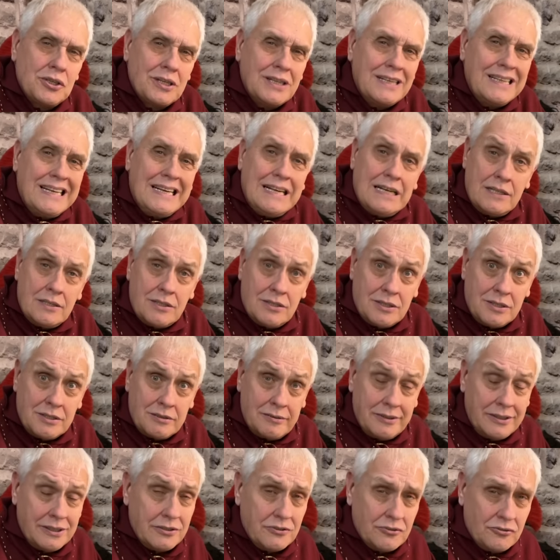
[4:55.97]
and they had to do
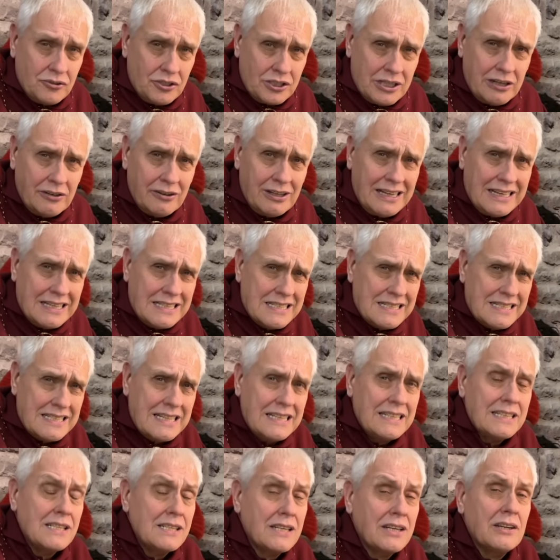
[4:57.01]
it under general
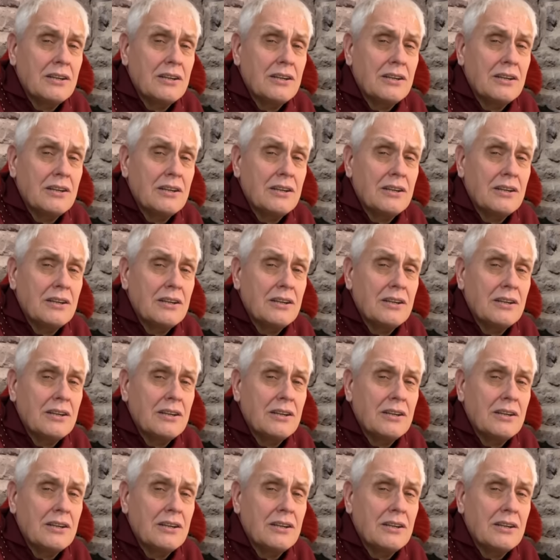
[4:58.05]
anaesthetic,